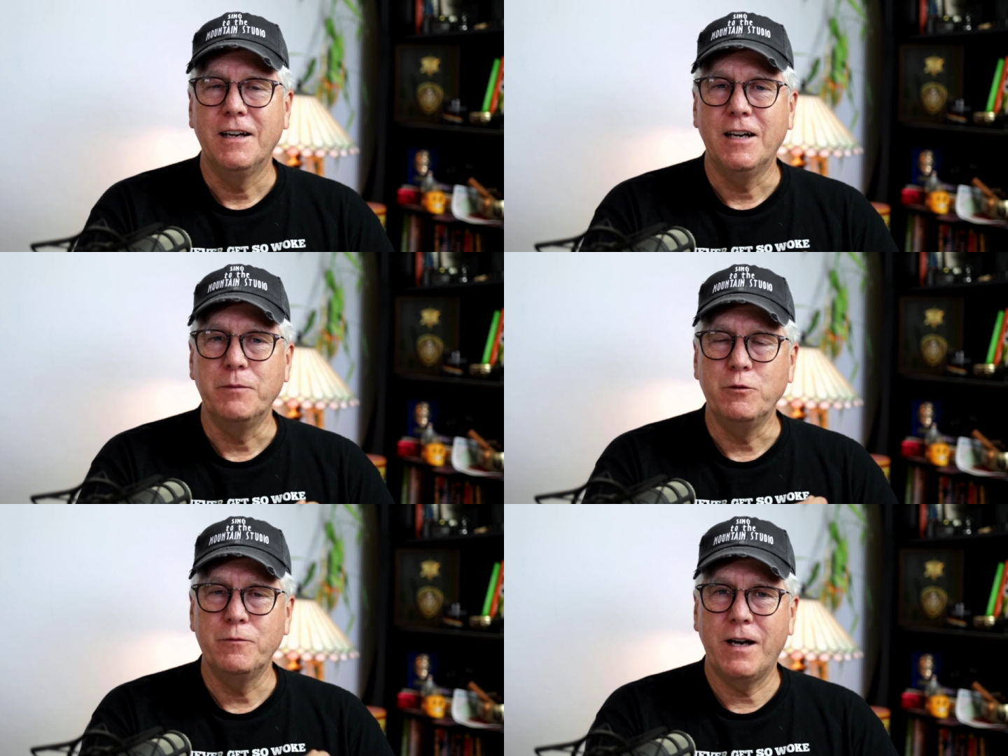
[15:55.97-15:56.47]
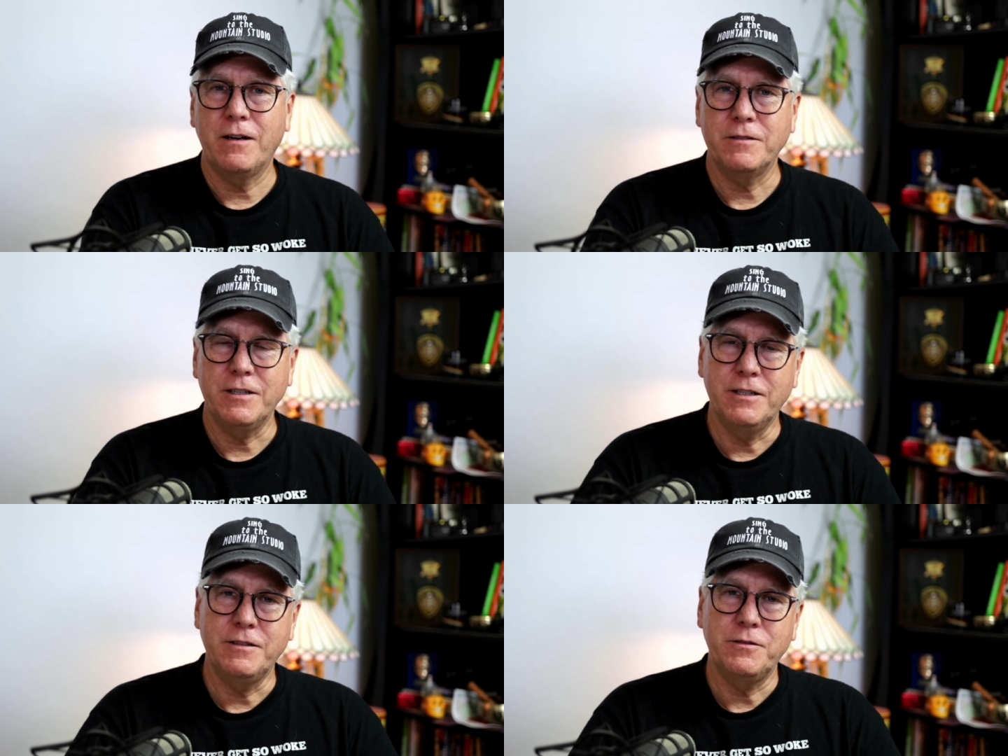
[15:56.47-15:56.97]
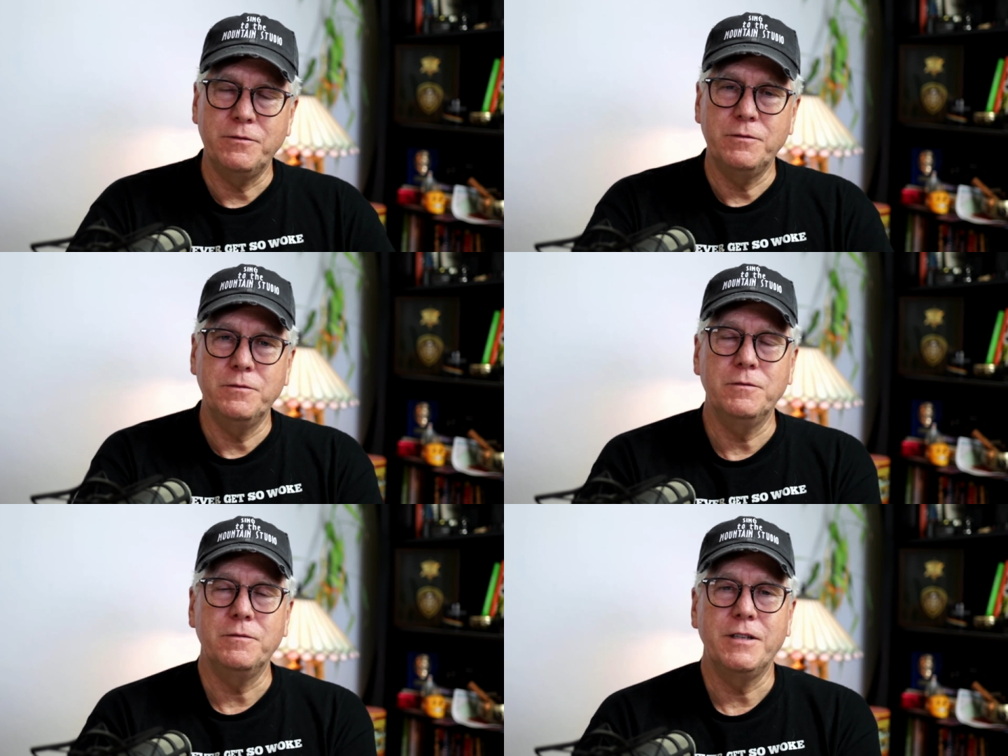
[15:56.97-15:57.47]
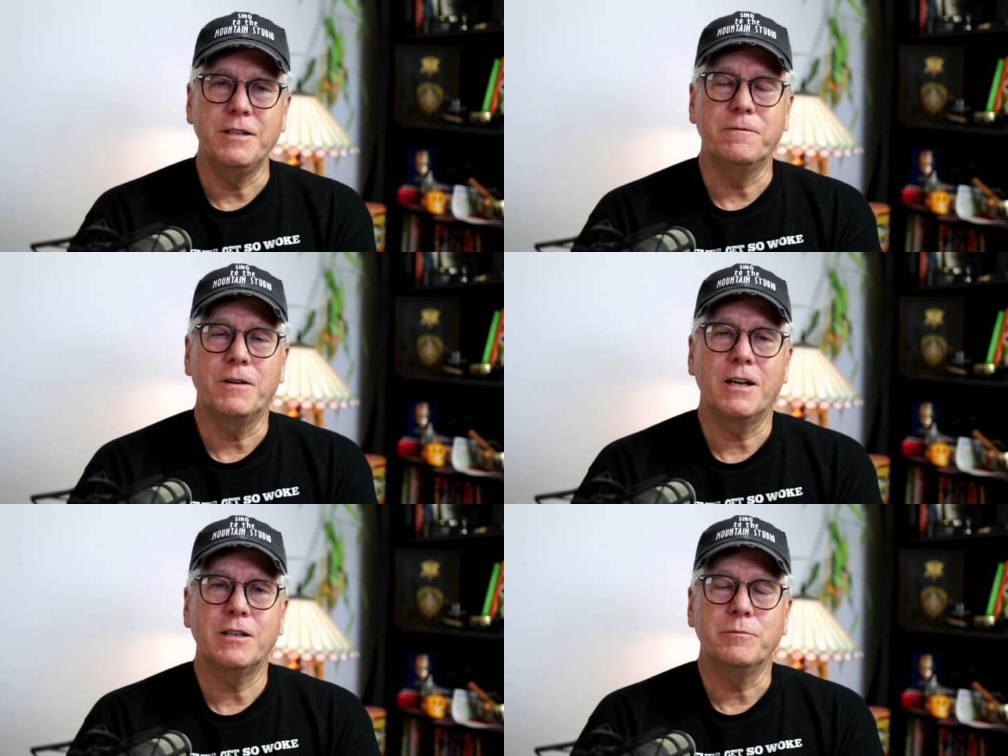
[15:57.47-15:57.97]
I move out into the
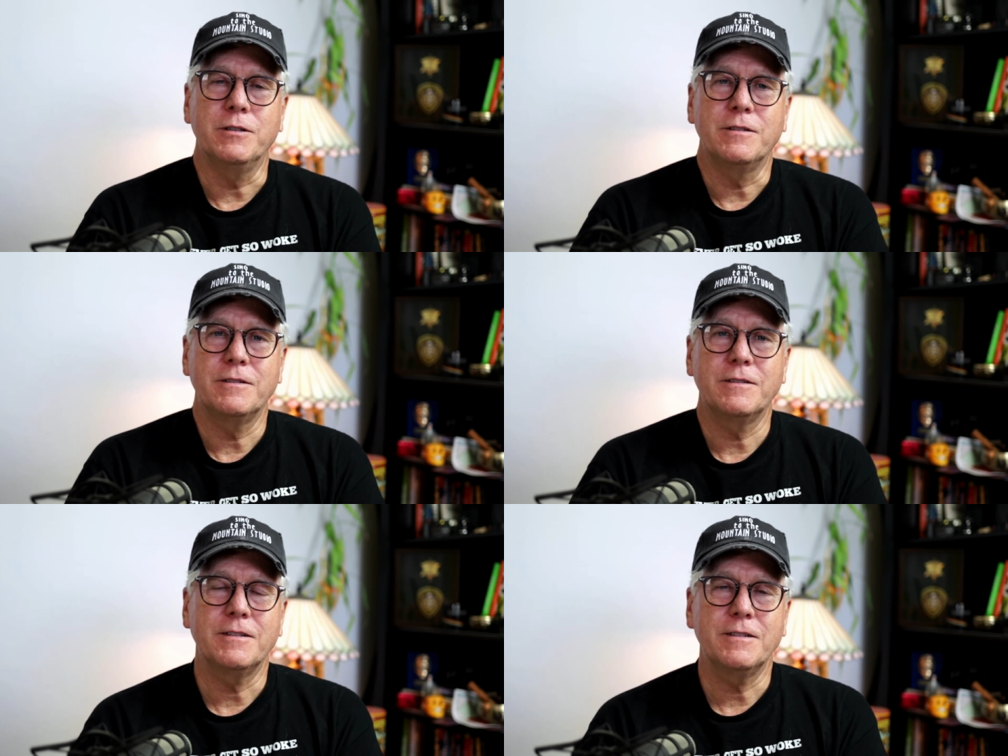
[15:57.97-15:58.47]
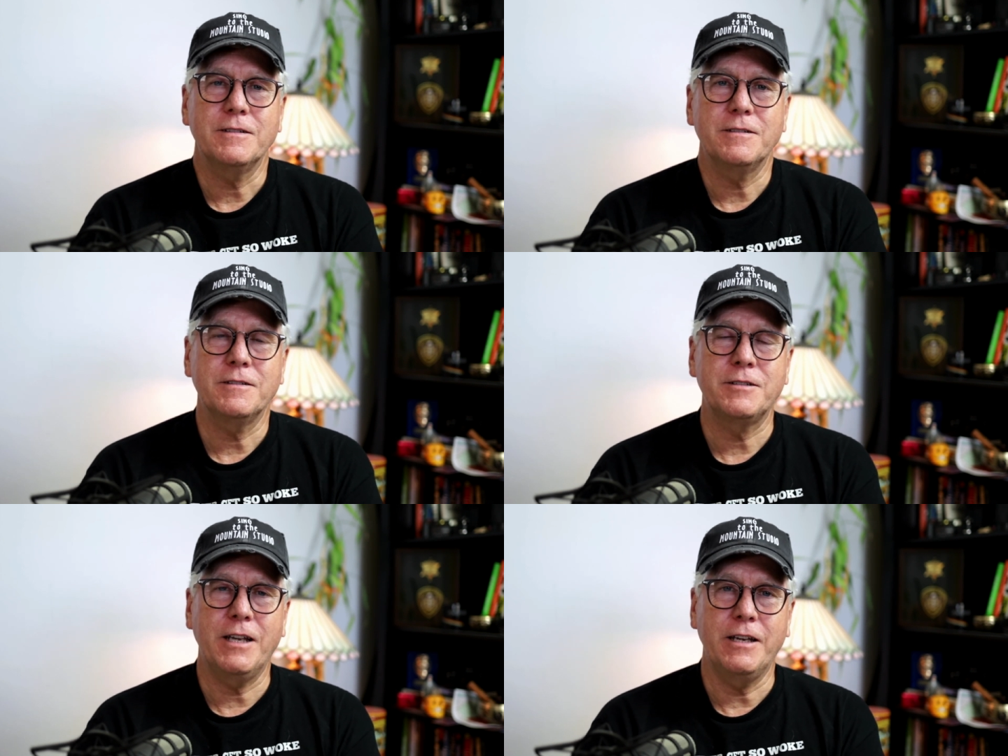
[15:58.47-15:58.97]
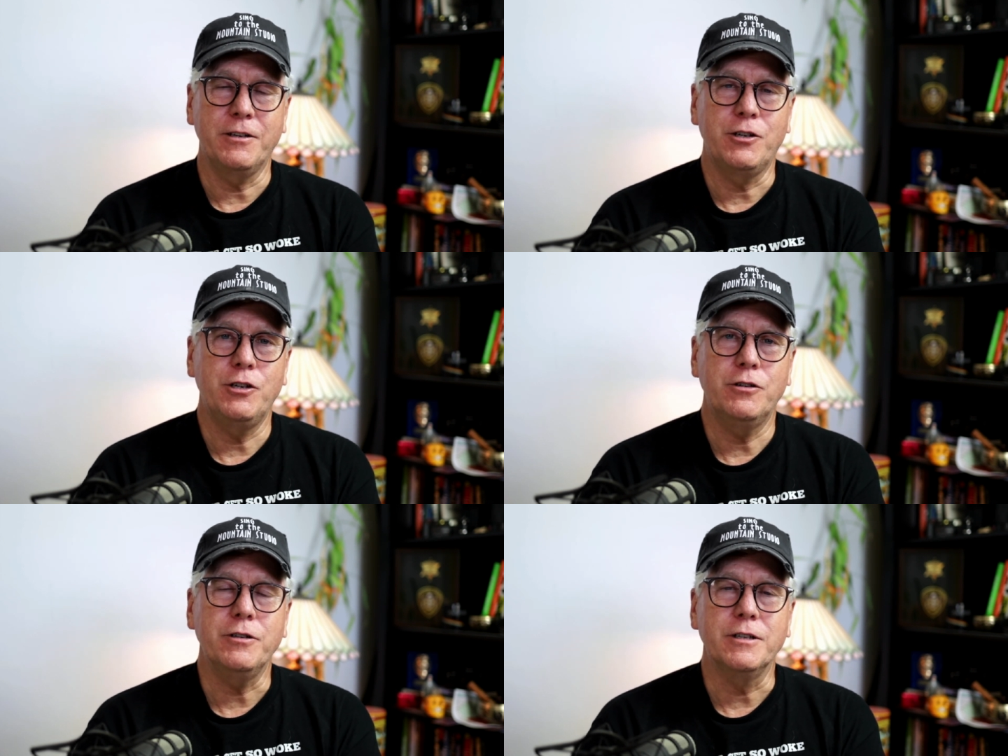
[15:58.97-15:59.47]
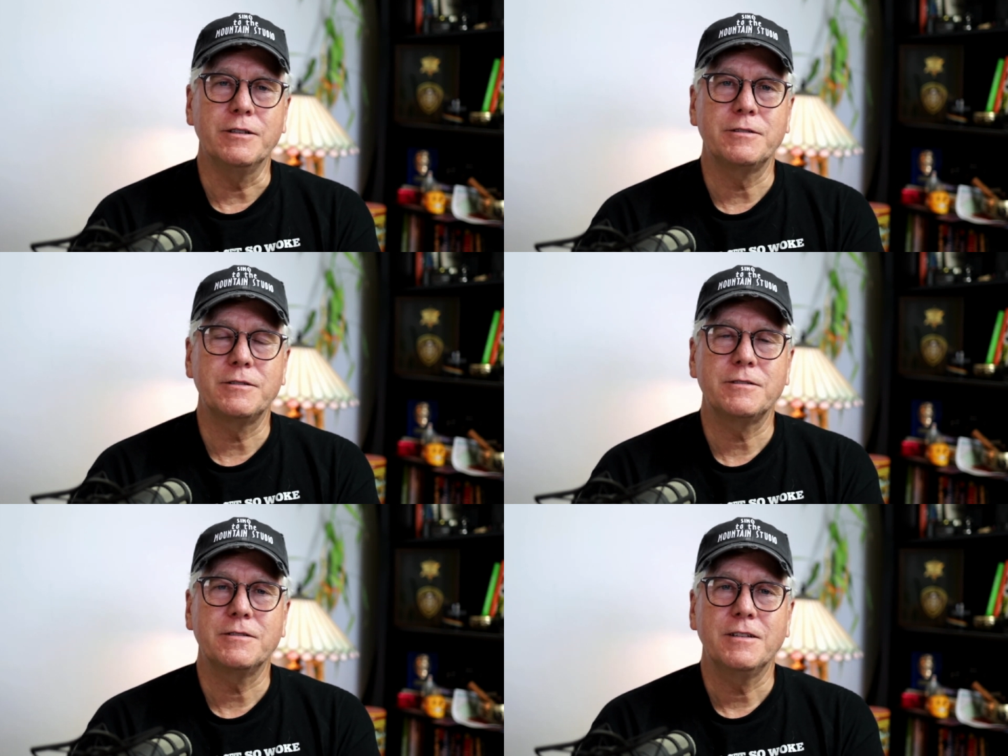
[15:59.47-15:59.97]
environment, staying
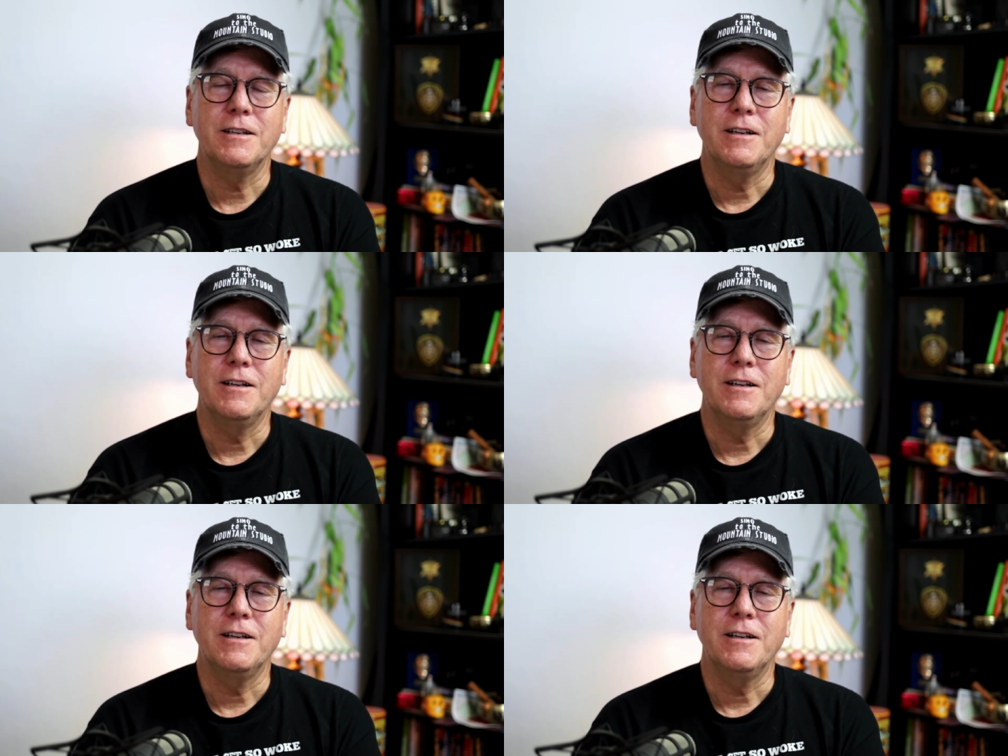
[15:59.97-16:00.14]
curious,